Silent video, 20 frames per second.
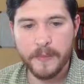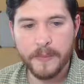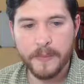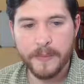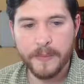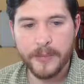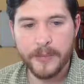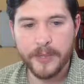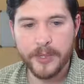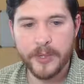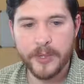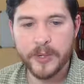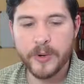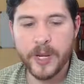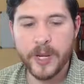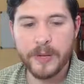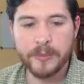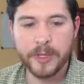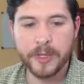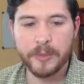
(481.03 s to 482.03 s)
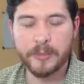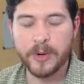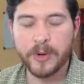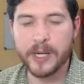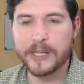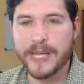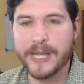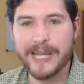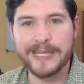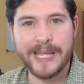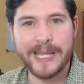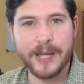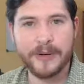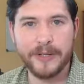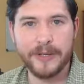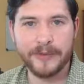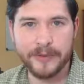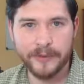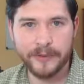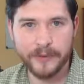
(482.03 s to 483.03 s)
You're able to break that down
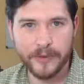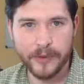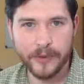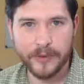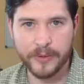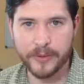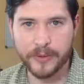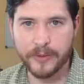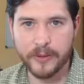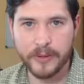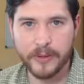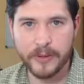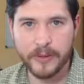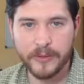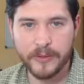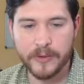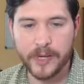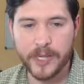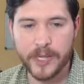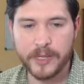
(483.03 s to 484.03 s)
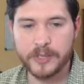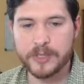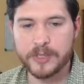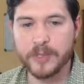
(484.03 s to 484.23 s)
even further, right?